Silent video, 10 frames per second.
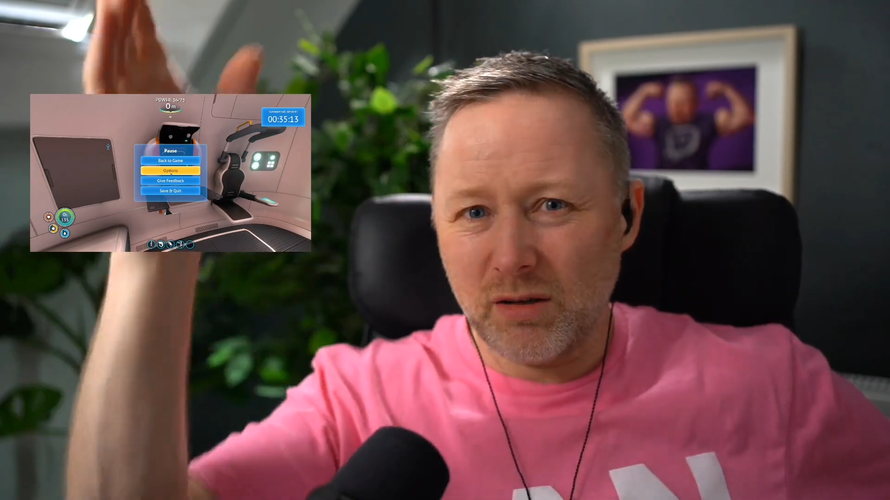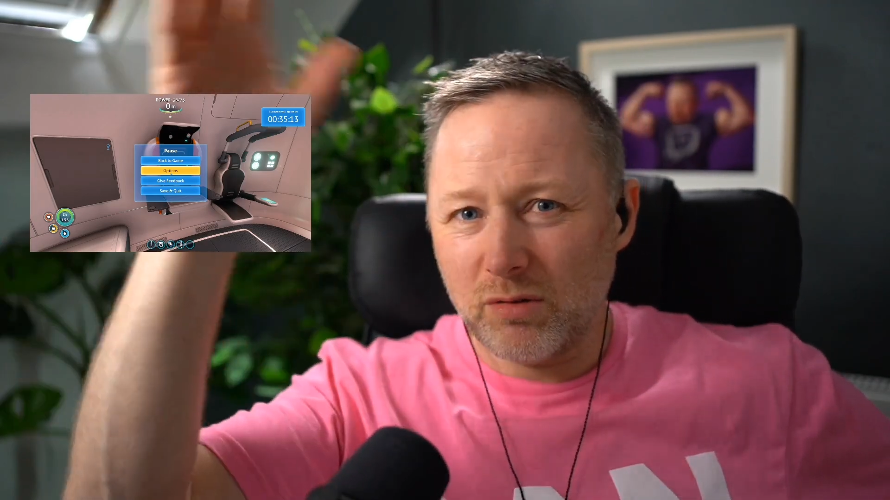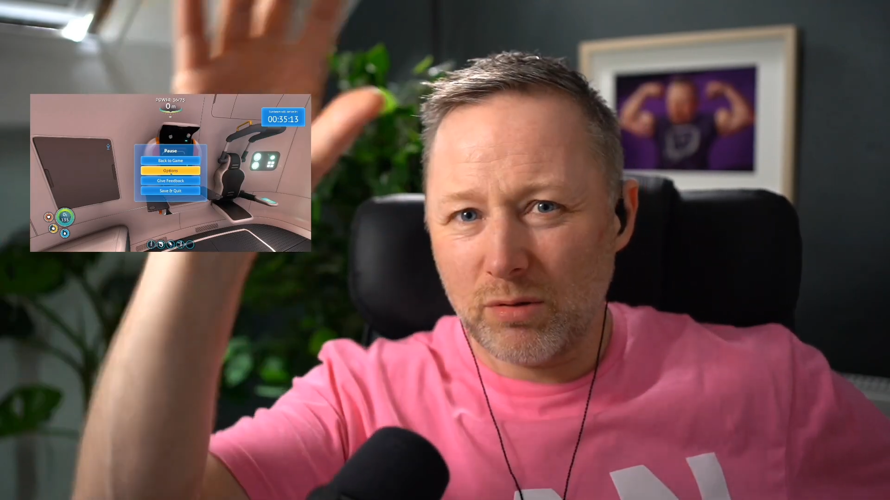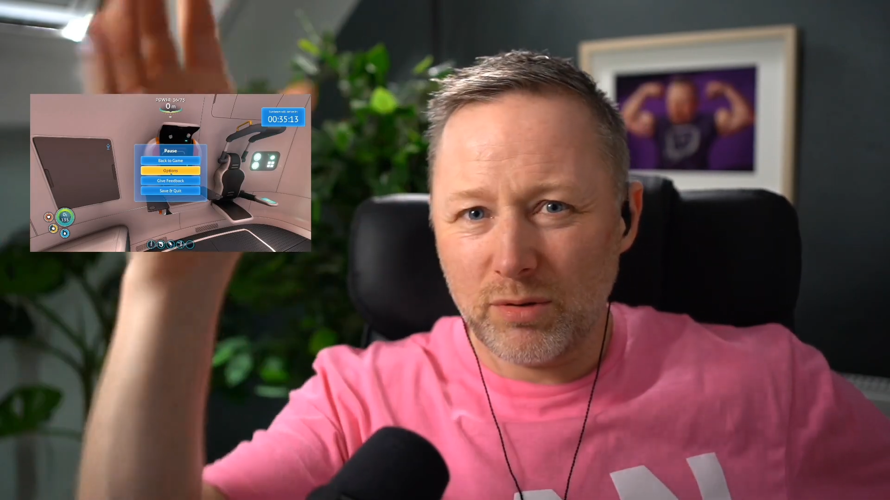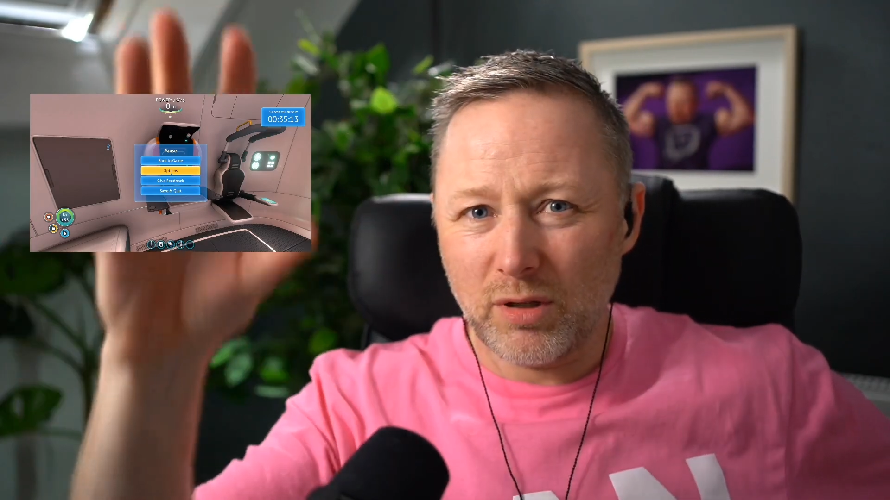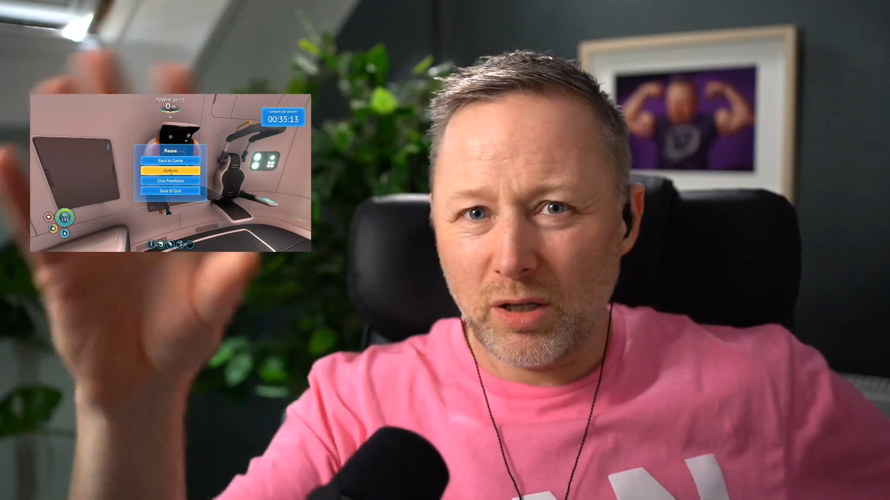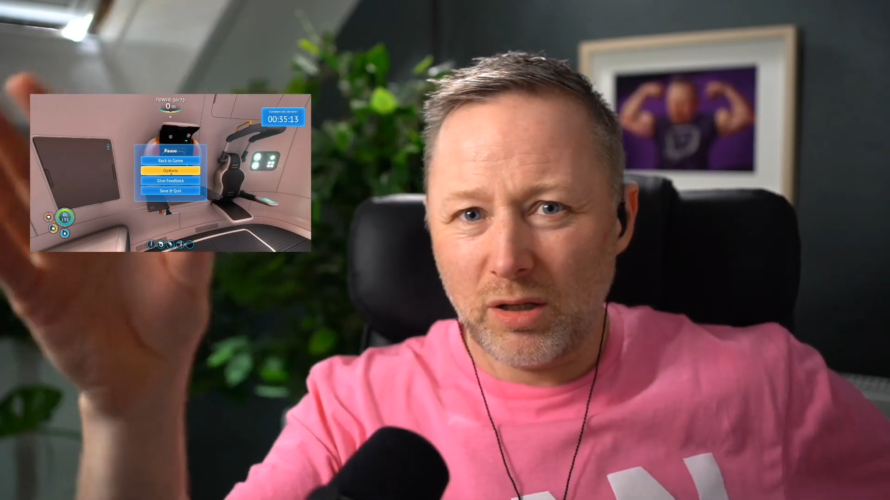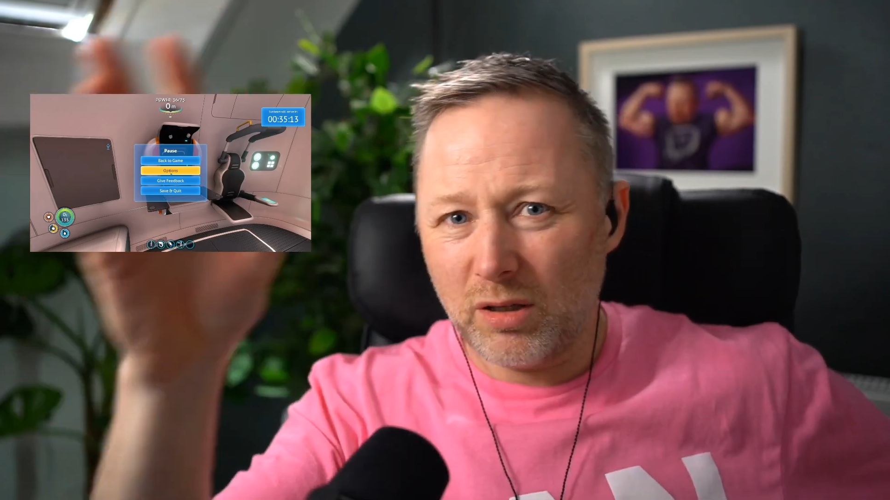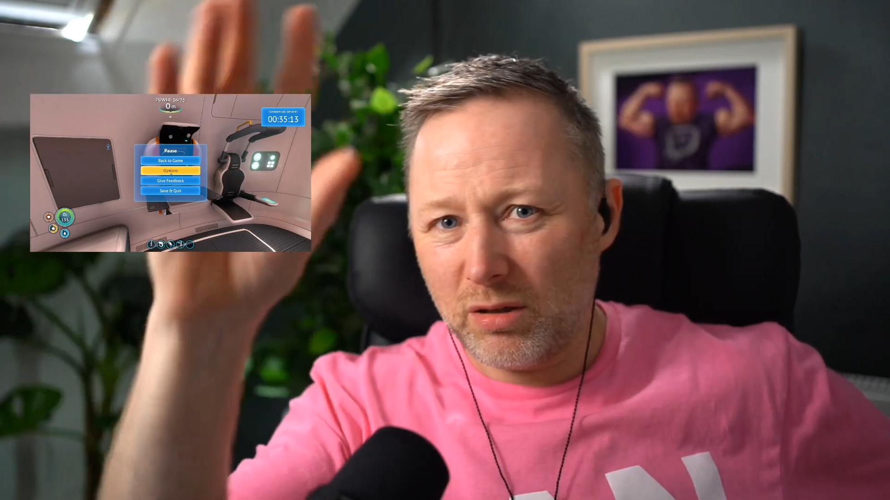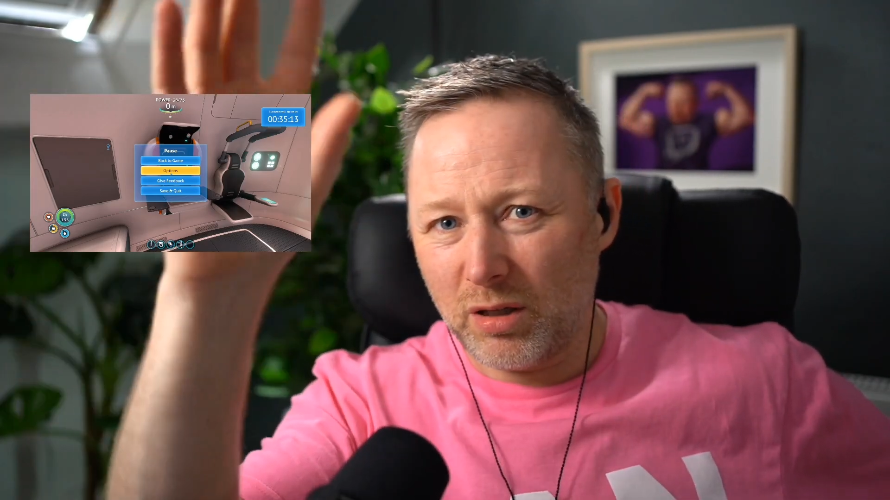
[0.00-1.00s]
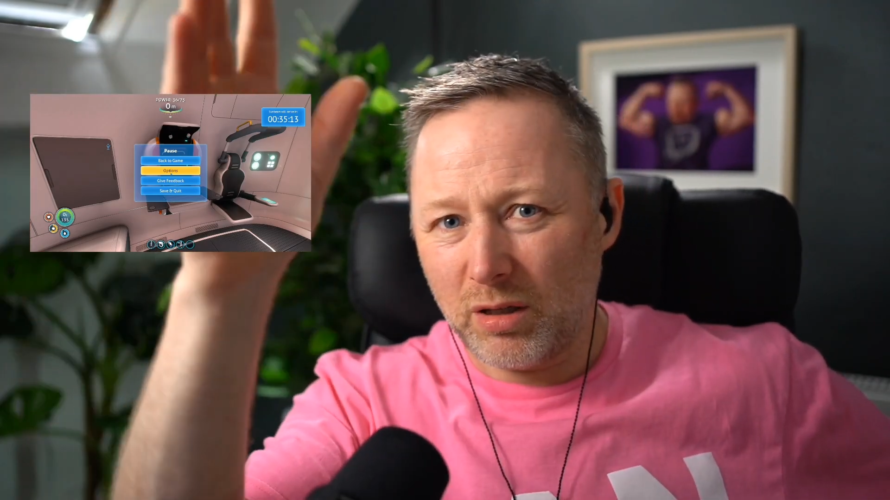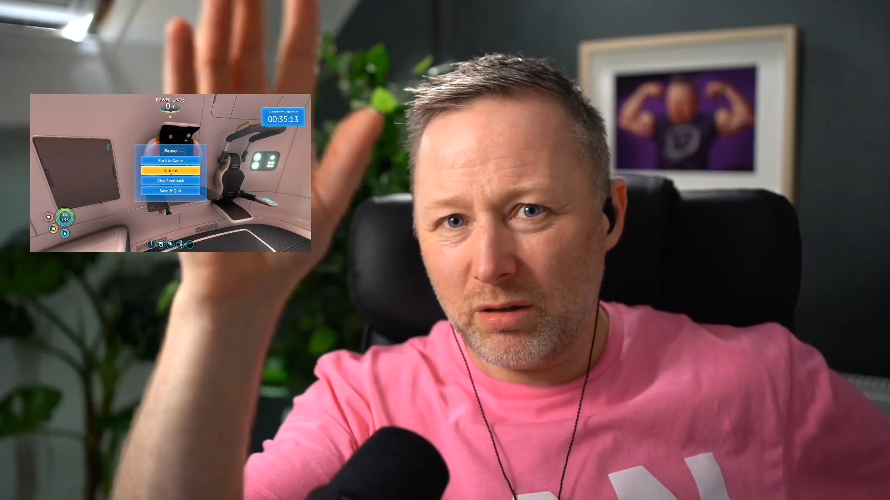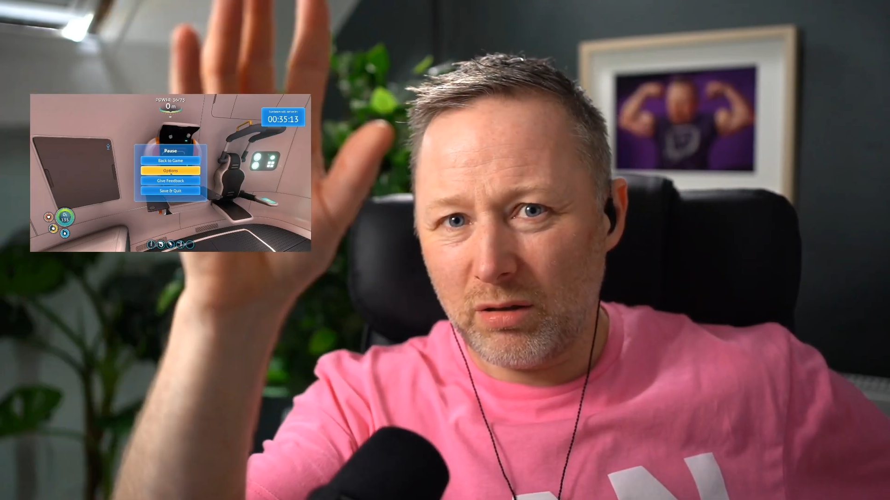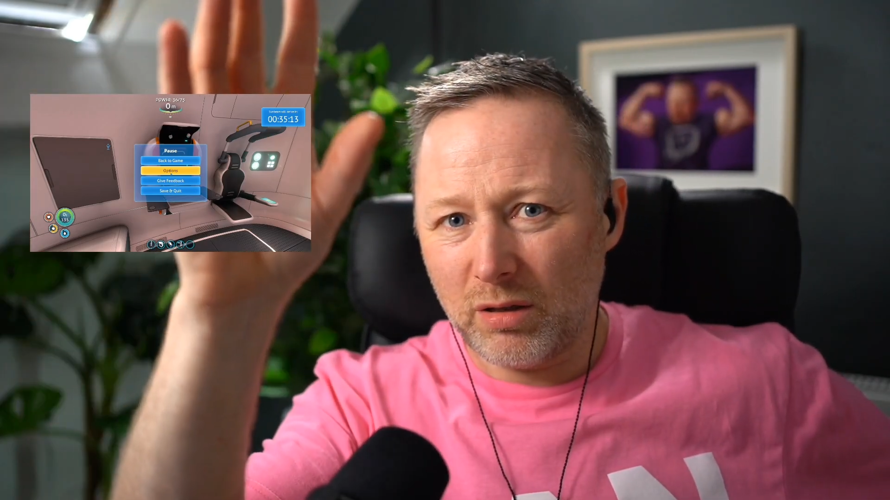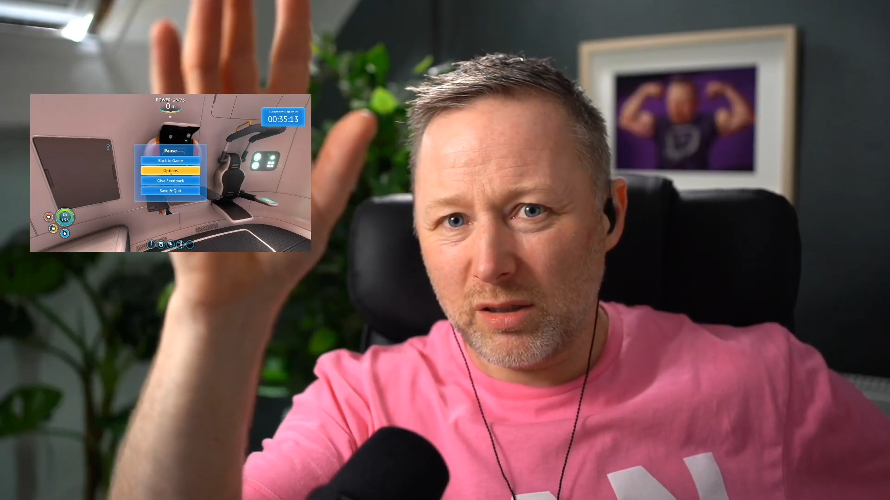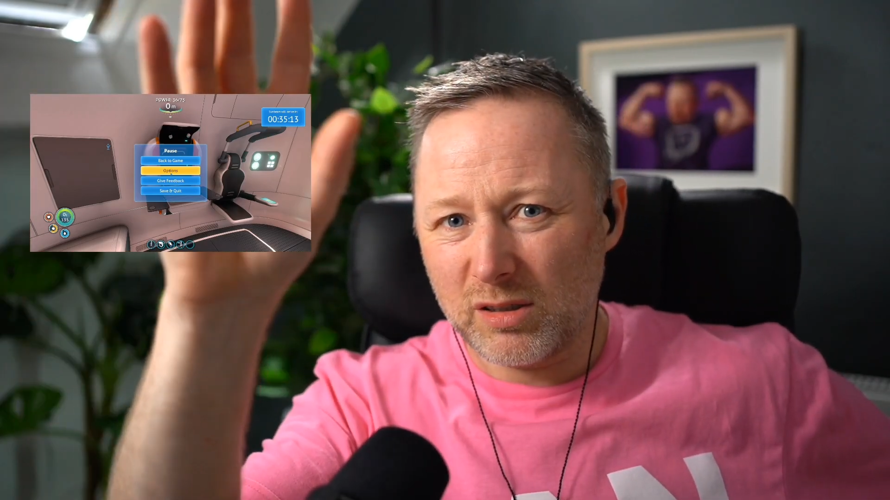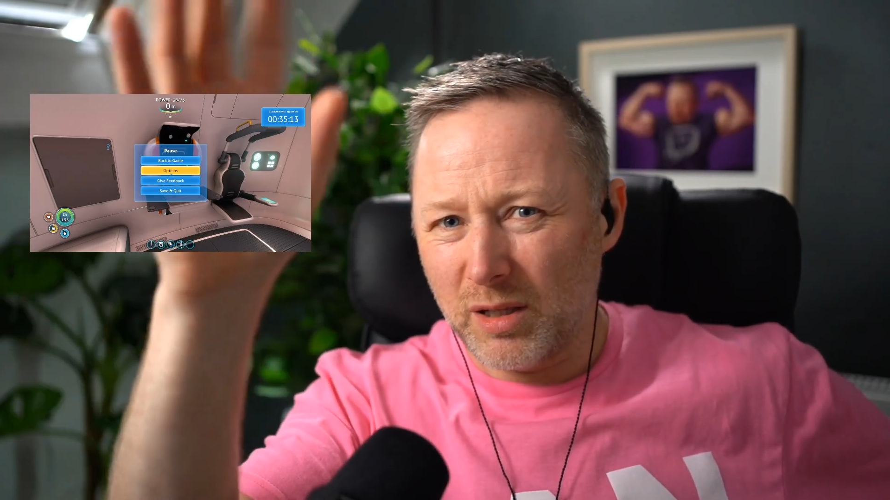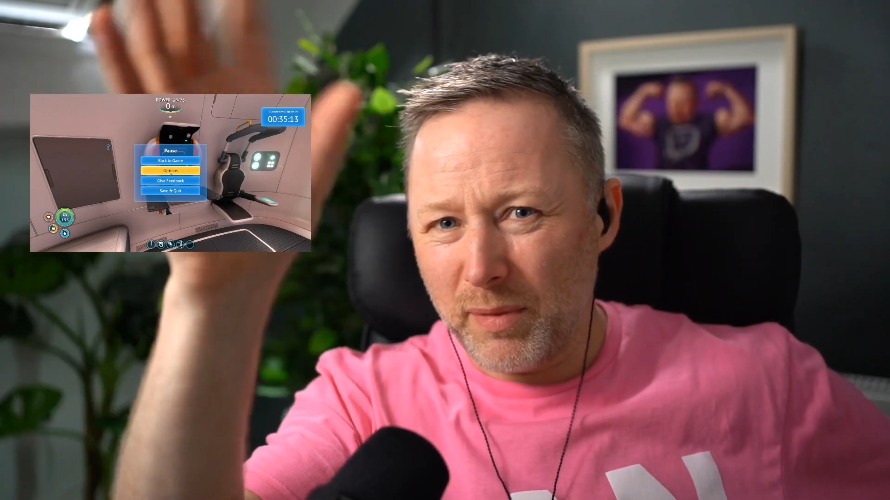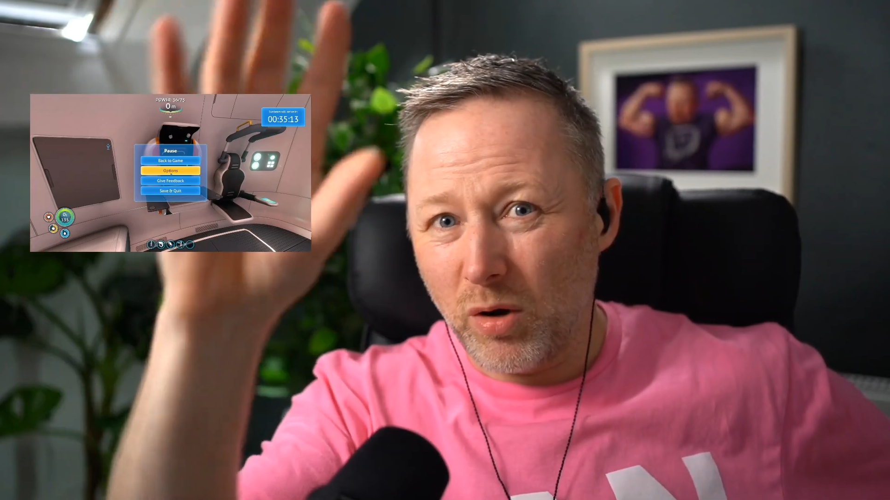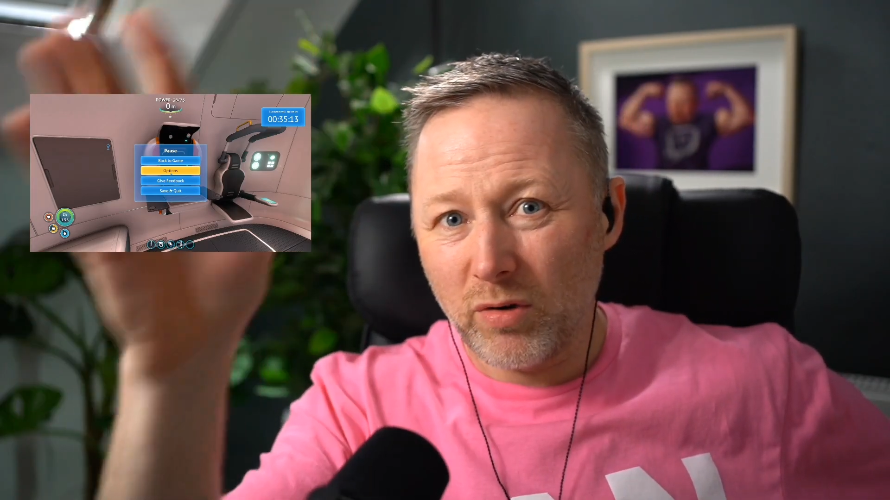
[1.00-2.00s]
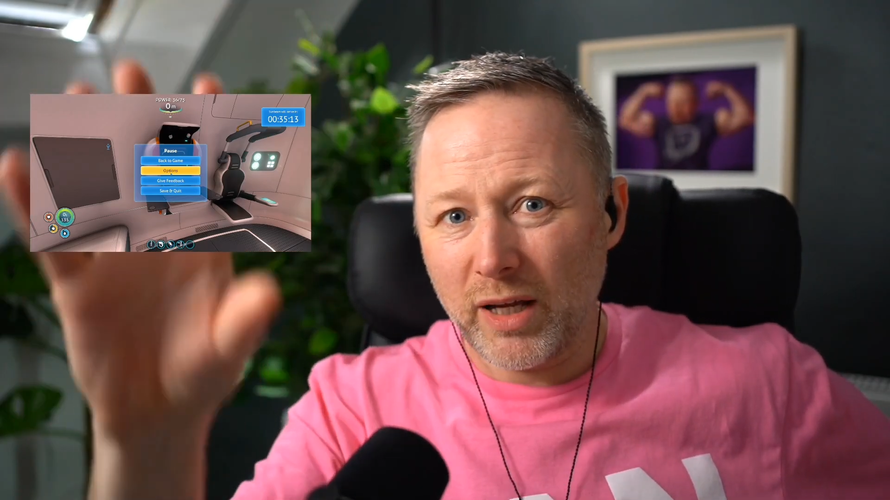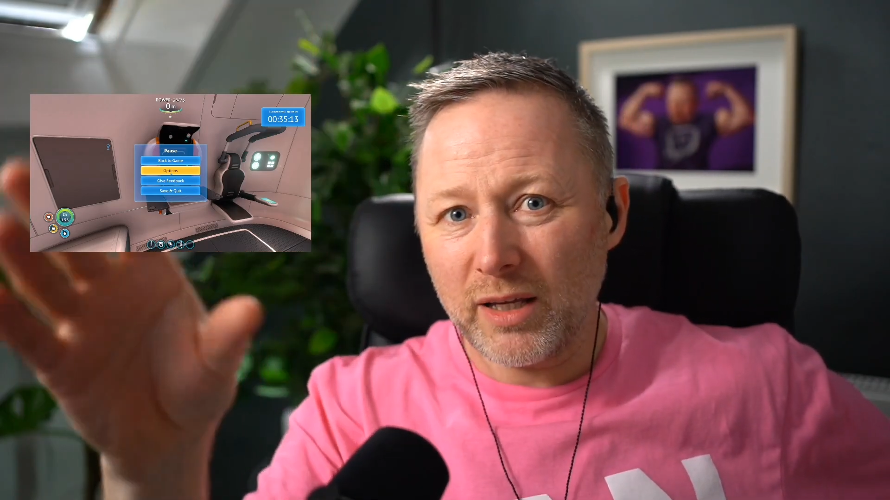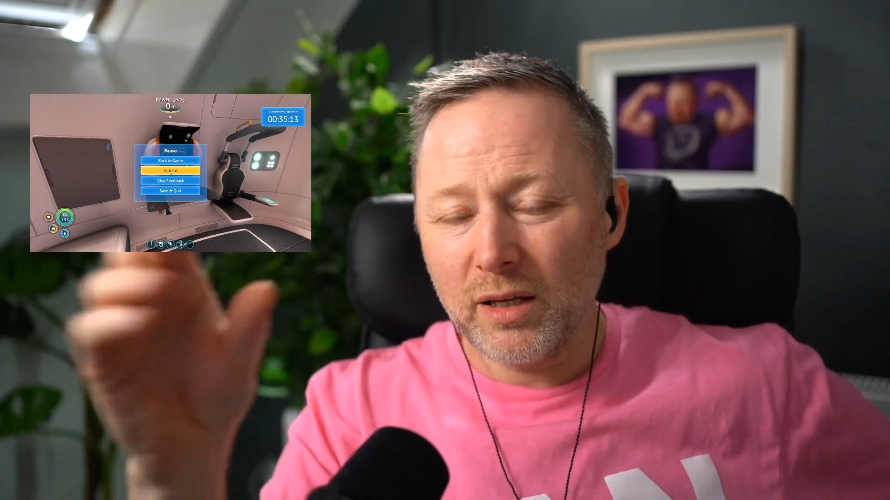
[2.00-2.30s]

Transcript: oh, is Limmy all right?